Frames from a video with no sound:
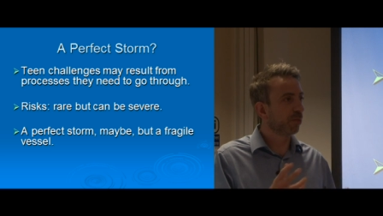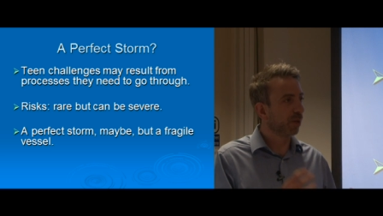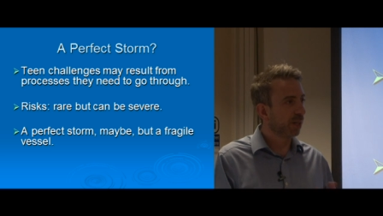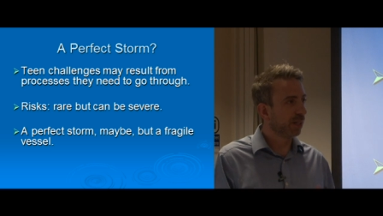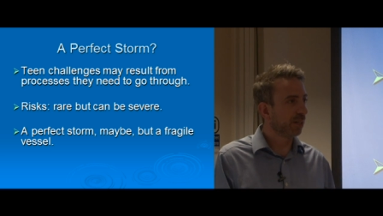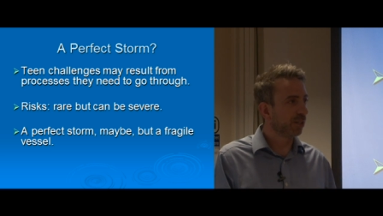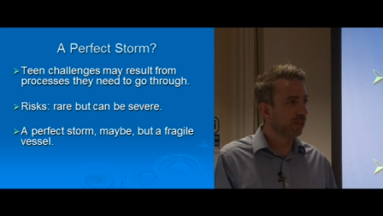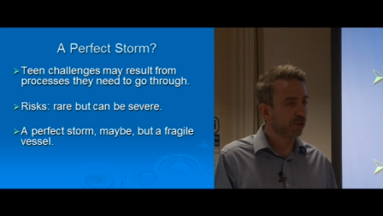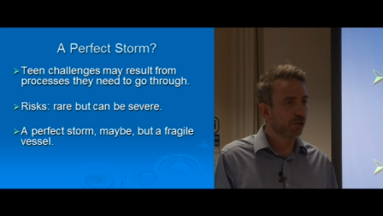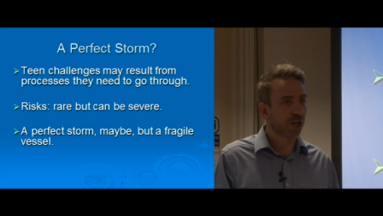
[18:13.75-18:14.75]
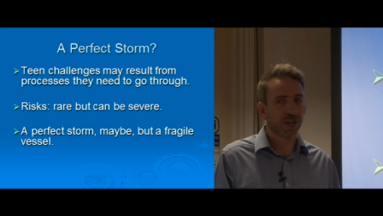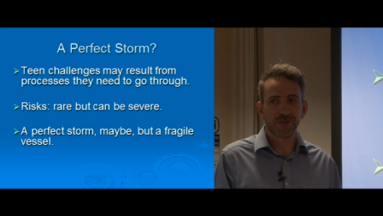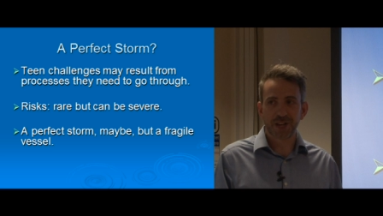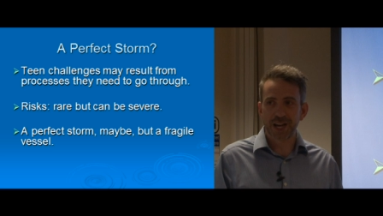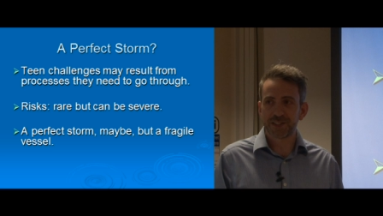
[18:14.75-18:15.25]
and you're kind of
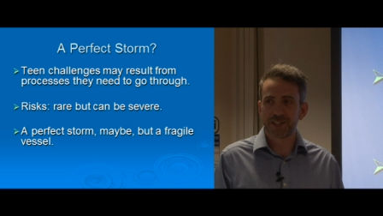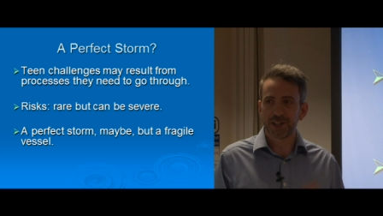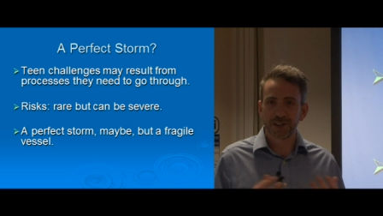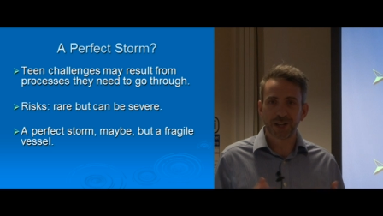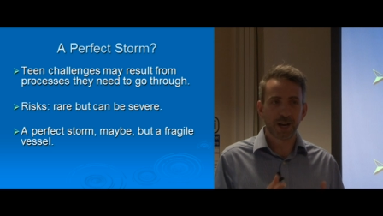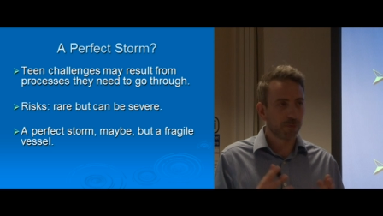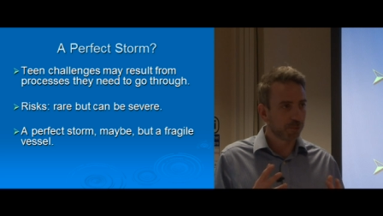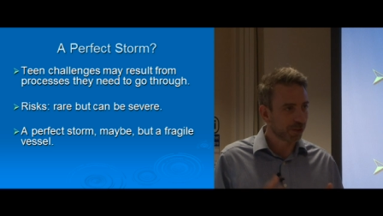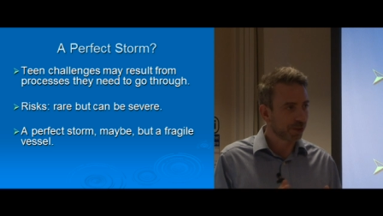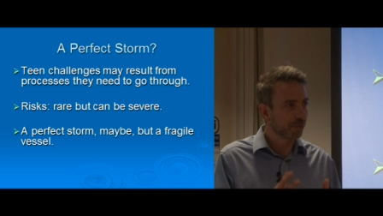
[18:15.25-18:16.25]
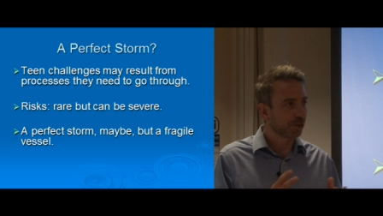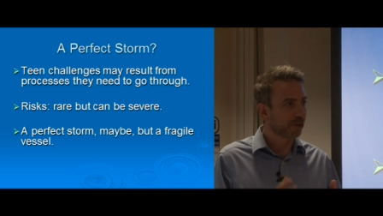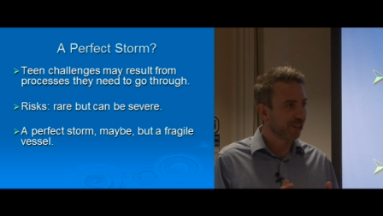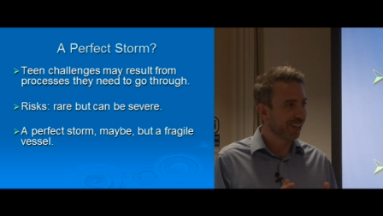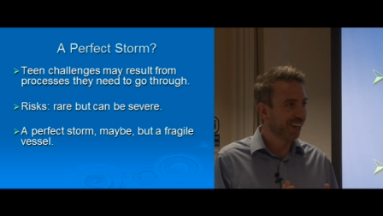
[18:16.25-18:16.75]
there still at the helm to some
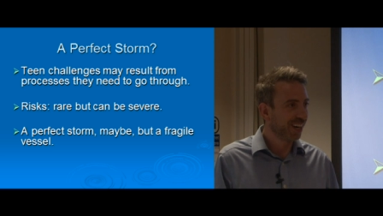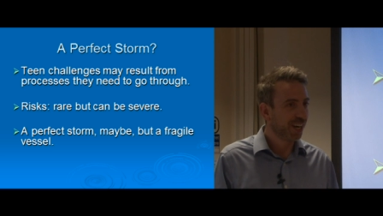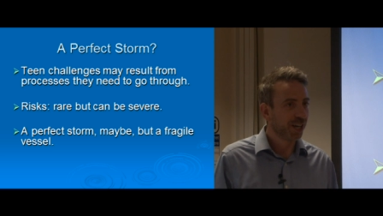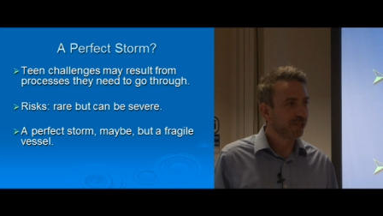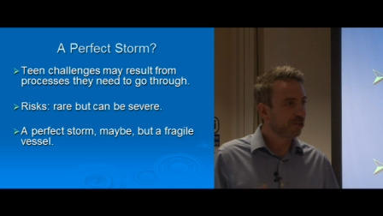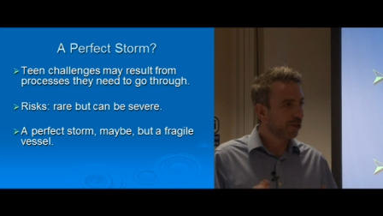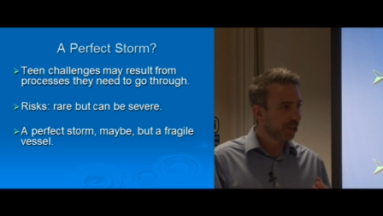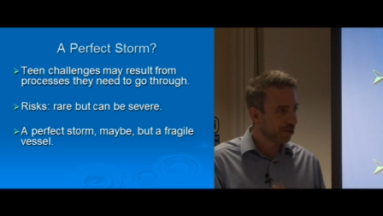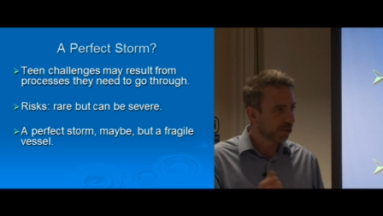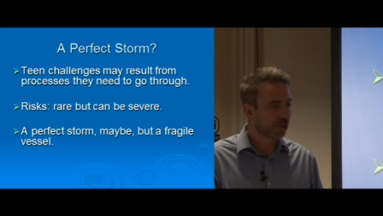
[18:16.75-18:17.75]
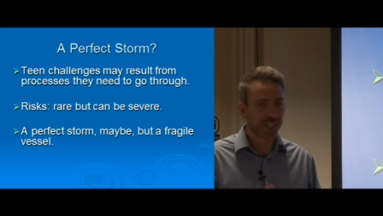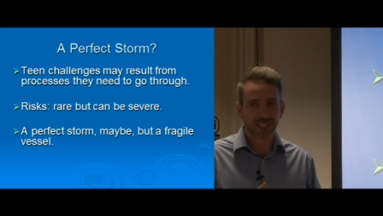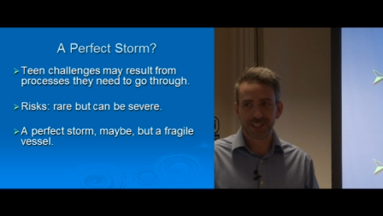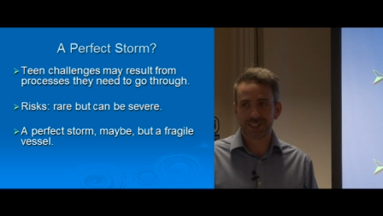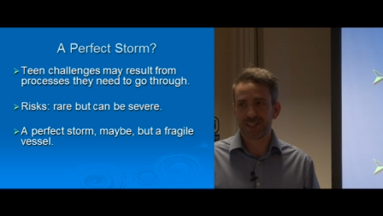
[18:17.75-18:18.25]
degree to try and sort of steer
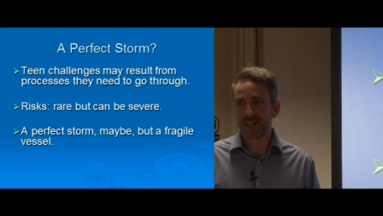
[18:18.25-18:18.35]
this